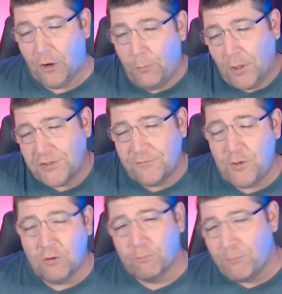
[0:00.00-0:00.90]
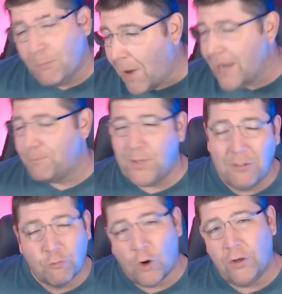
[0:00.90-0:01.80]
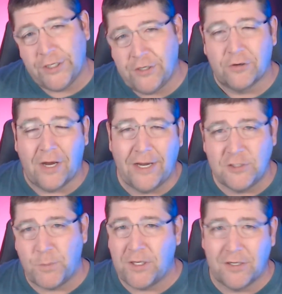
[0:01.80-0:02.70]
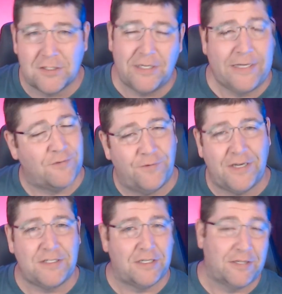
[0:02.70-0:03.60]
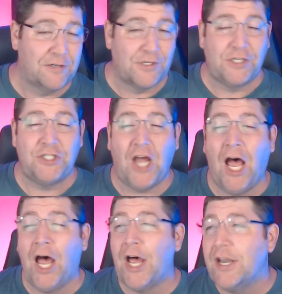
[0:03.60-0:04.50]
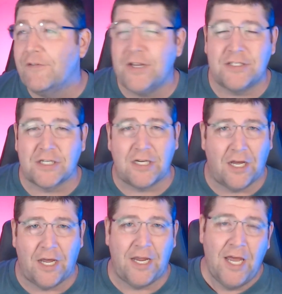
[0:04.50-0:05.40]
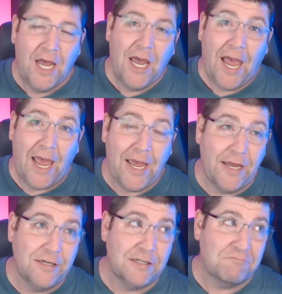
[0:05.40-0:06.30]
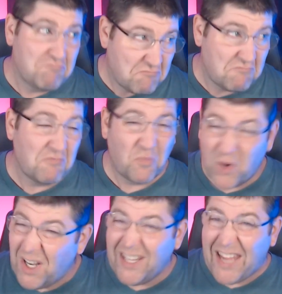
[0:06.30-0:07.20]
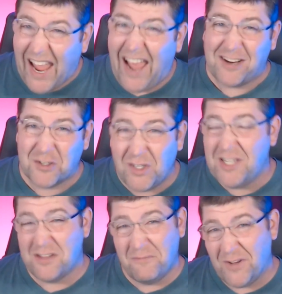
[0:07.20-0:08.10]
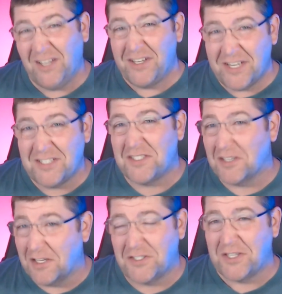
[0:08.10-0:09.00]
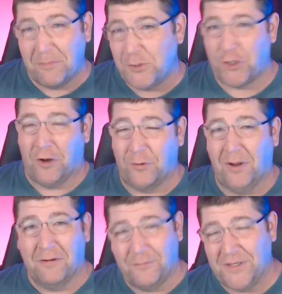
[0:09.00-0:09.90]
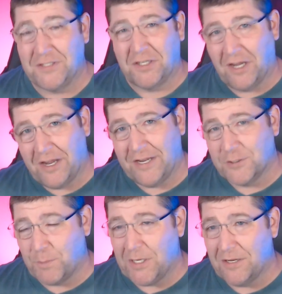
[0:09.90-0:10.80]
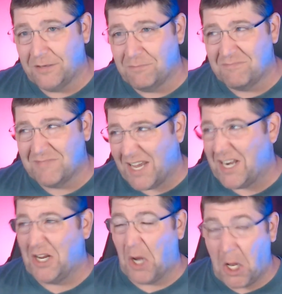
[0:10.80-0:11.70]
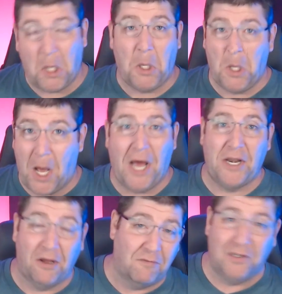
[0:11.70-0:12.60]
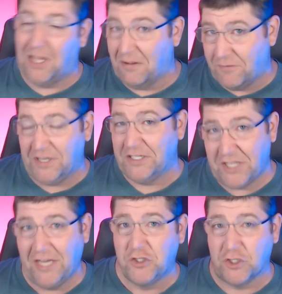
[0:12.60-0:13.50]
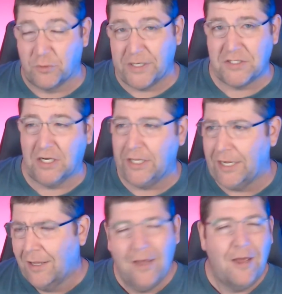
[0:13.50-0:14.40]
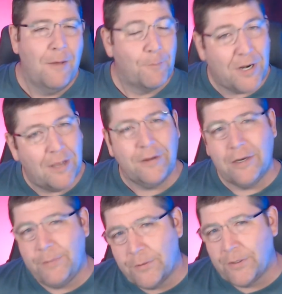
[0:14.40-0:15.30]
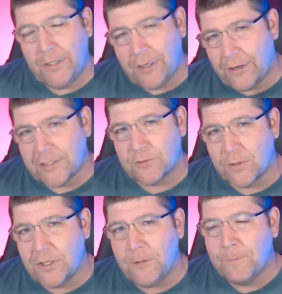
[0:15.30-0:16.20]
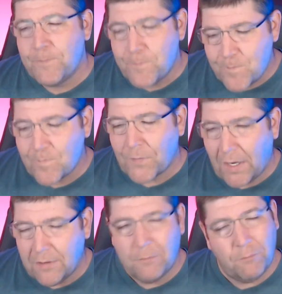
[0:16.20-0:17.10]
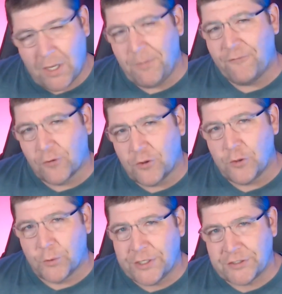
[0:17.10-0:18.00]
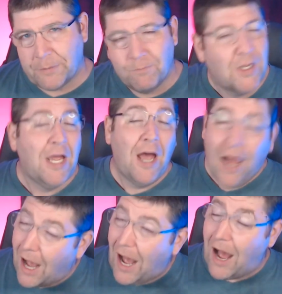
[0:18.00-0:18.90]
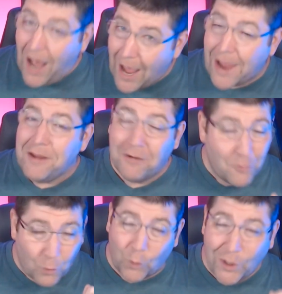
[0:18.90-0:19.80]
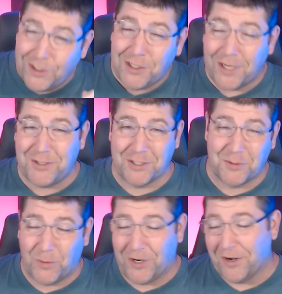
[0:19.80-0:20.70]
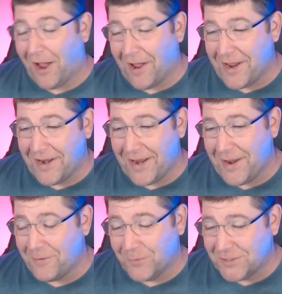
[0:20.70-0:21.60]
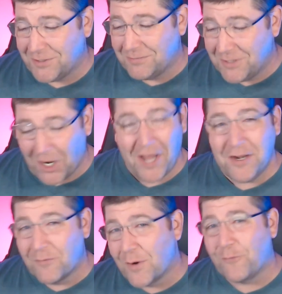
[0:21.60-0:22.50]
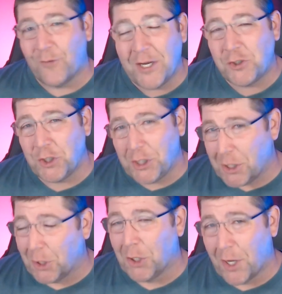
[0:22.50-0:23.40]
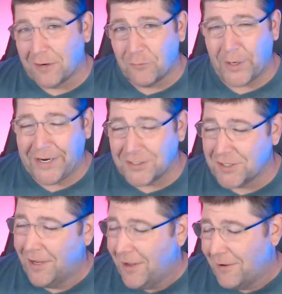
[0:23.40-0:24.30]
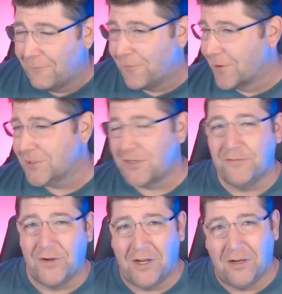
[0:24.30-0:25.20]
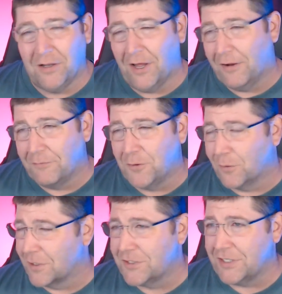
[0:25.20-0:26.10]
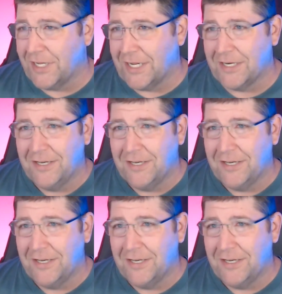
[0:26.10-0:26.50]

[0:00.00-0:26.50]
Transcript: most of you might be rolling your eyes because, let's face it, there's a ton of isekai, and really, actually, the villainous subgenre of isekai has been getting a lot of love and attention recently, but I'm going to be really honest with you, maybe for good reason. I really liked this one. It was kind of refreshing in a lot of ways. First of all, of course, it